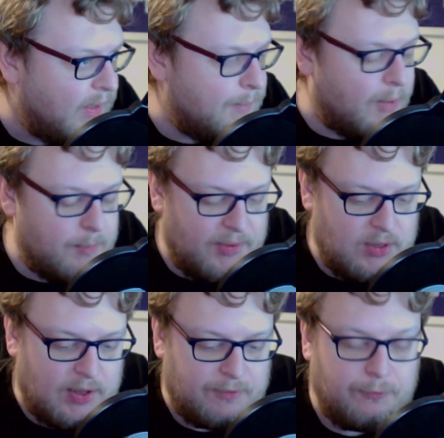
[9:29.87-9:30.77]
It might be
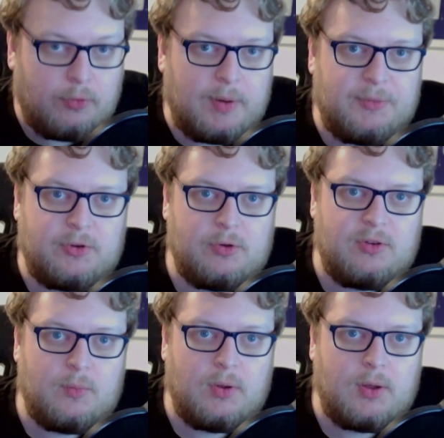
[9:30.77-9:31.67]
you get 4 episodes
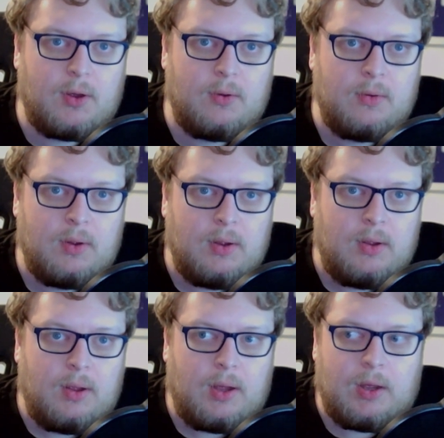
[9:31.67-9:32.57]
in one go,
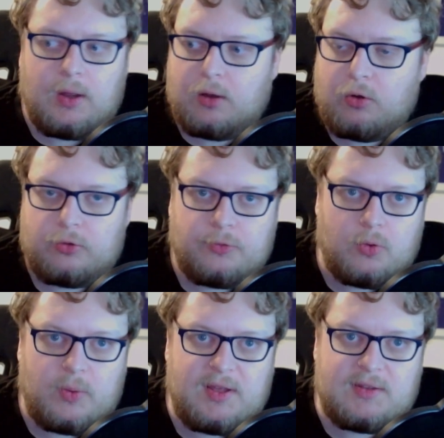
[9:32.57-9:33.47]
across
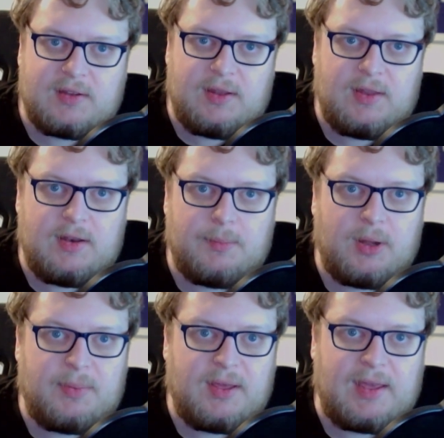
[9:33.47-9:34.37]
4 weeks, and then there
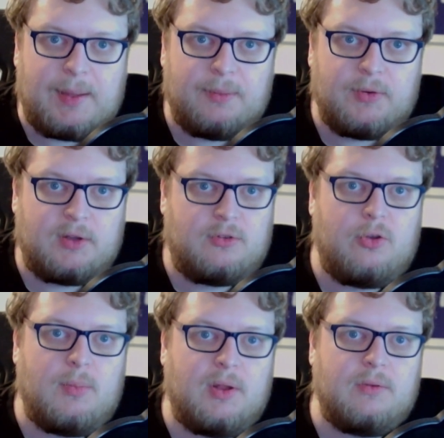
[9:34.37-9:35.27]
might be a gap of like
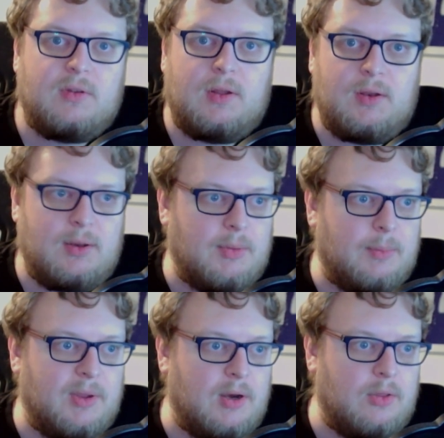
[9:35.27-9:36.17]
2 months, and then there
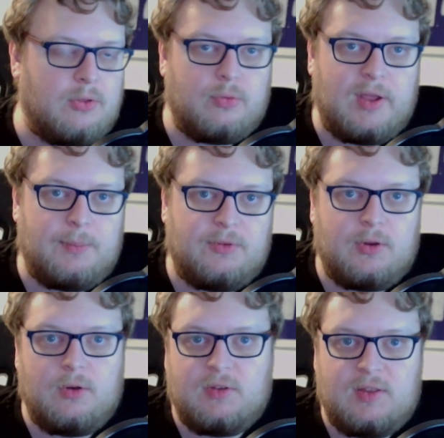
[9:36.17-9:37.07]
might be another 3
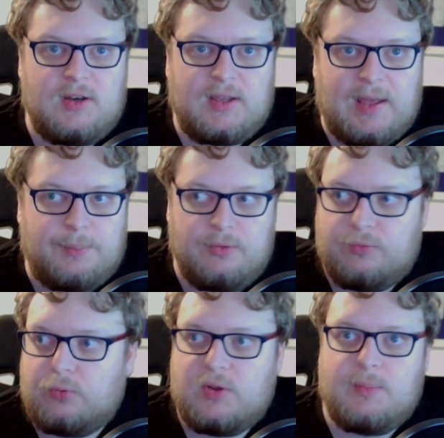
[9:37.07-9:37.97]
episodes, and then a gap of
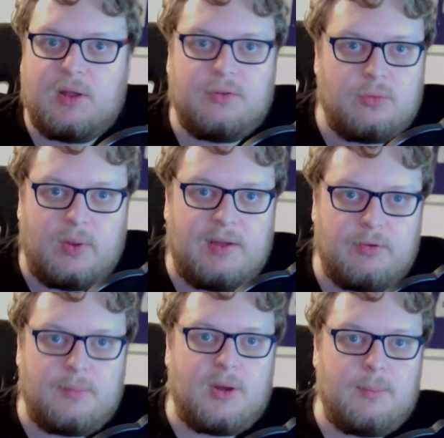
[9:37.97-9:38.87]
3 months,
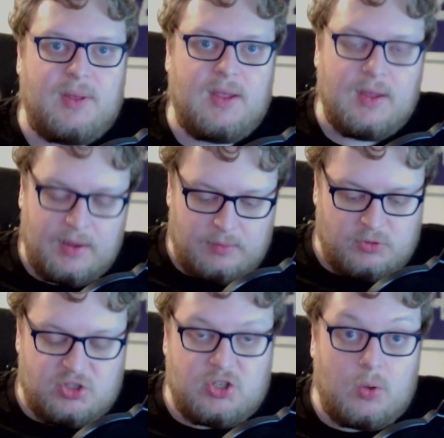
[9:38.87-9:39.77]
whatever it might be.
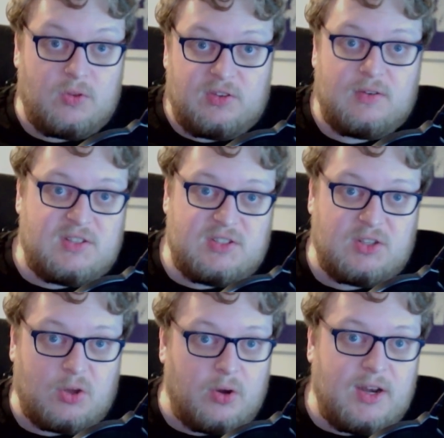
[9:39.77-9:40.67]
Just know the series
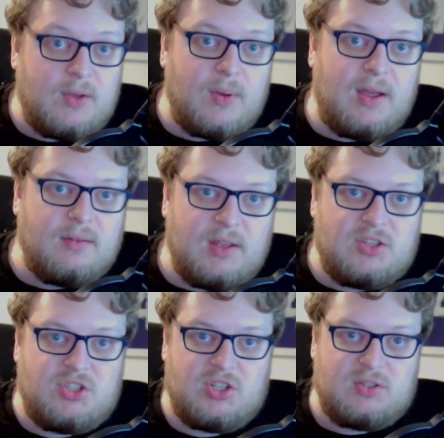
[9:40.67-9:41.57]
isn't gone anywhere,
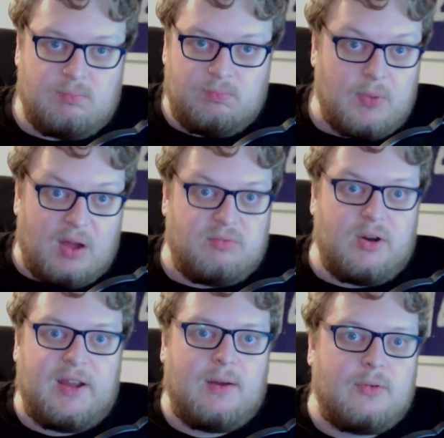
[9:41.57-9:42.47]
it's just I've
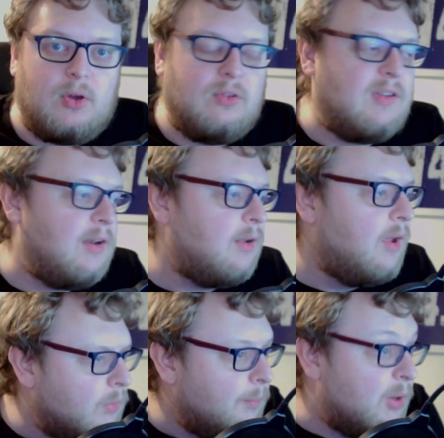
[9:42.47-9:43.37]
run out of content.
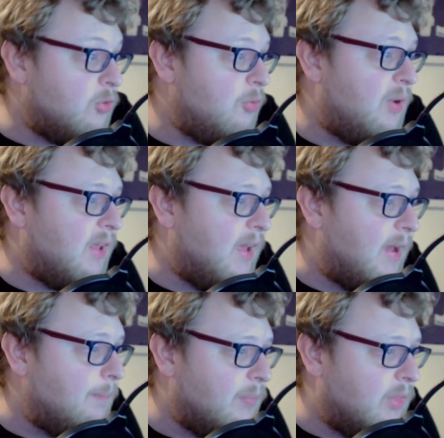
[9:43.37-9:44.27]
But ultimately,
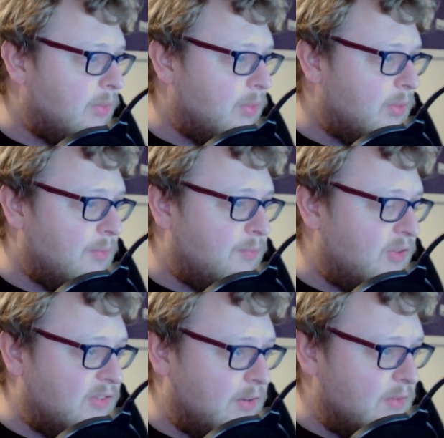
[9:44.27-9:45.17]
yeah, the
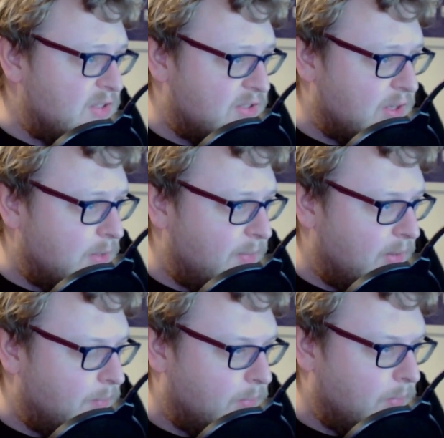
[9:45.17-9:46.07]
series is going to
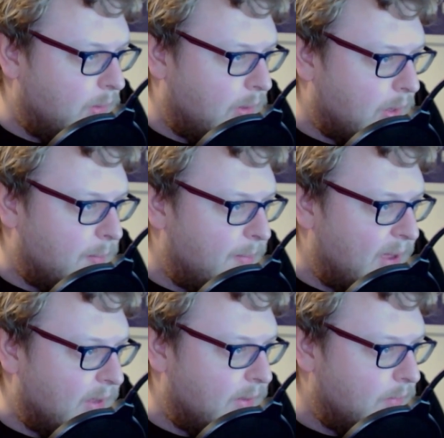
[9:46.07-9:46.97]
be coming
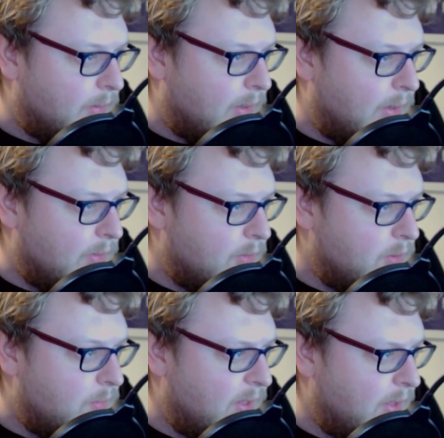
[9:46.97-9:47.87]
back in the
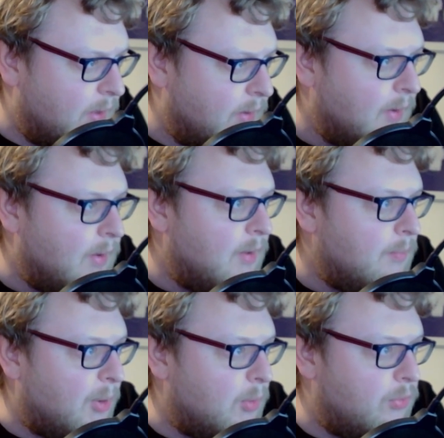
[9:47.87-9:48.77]
new year.
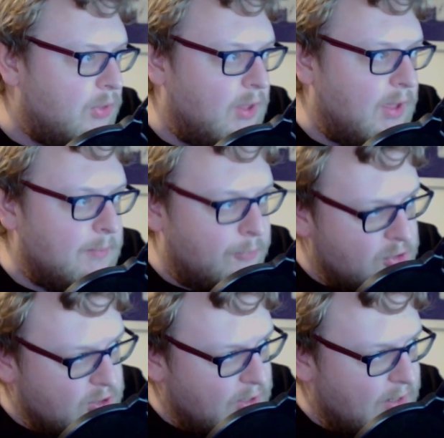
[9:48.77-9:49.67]
Both the
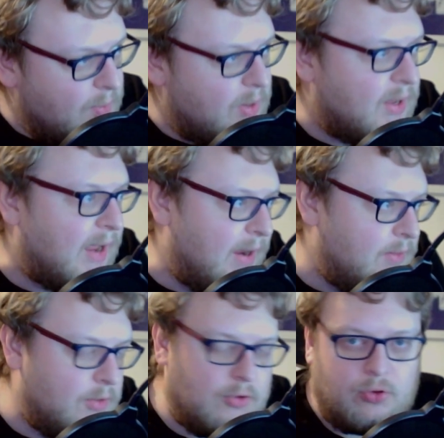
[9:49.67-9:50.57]
M4J network
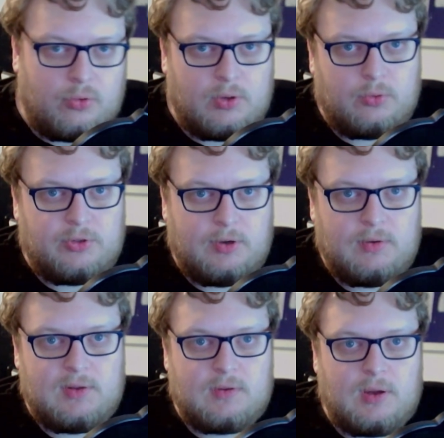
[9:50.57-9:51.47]
and the tutorial
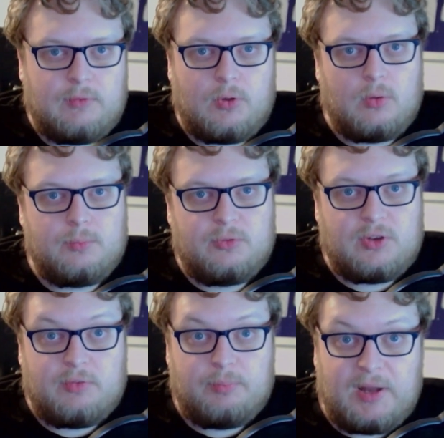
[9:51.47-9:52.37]
series I've got
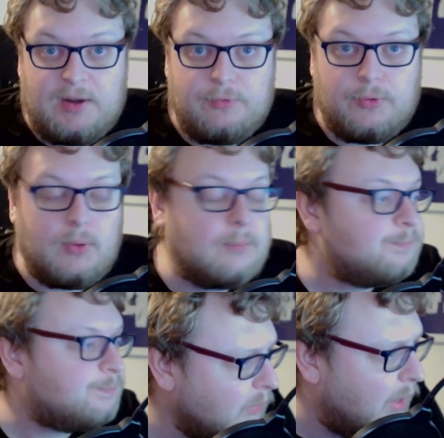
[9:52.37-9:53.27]
stuff planned for,
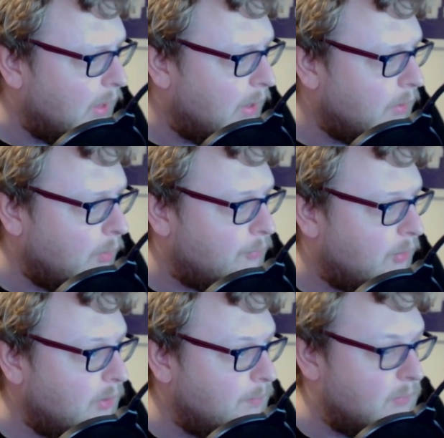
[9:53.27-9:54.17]
and
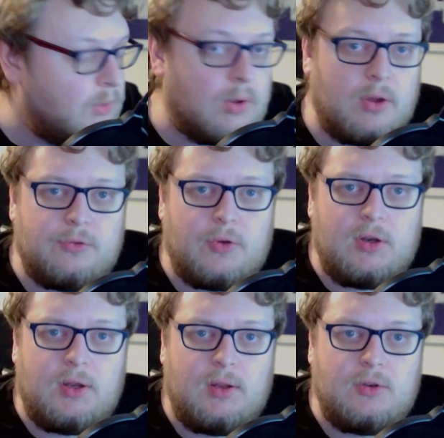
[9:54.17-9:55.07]
hopefully you guys
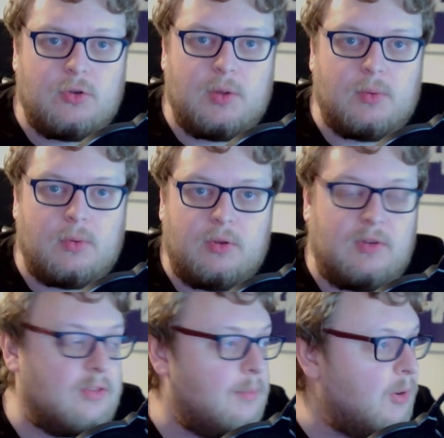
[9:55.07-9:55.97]
find it enjoyable, because
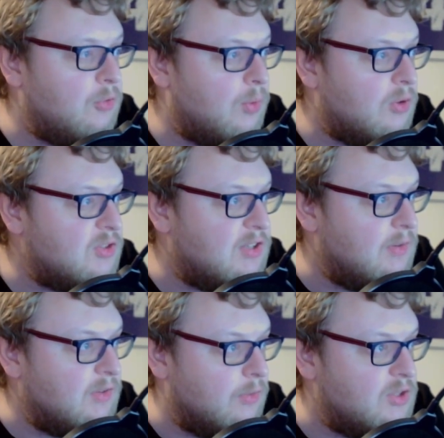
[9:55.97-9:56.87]
it's the most watched
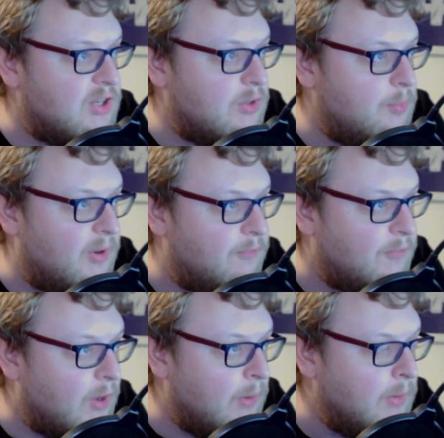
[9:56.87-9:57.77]
series on the channel by
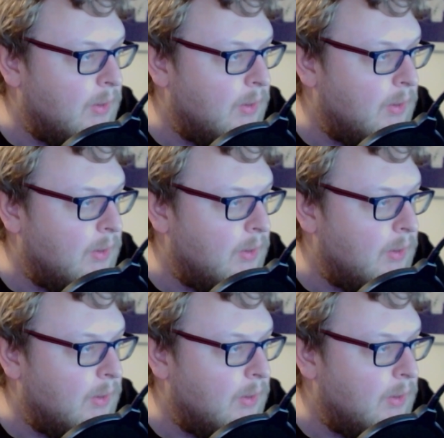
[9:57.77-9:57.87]
far.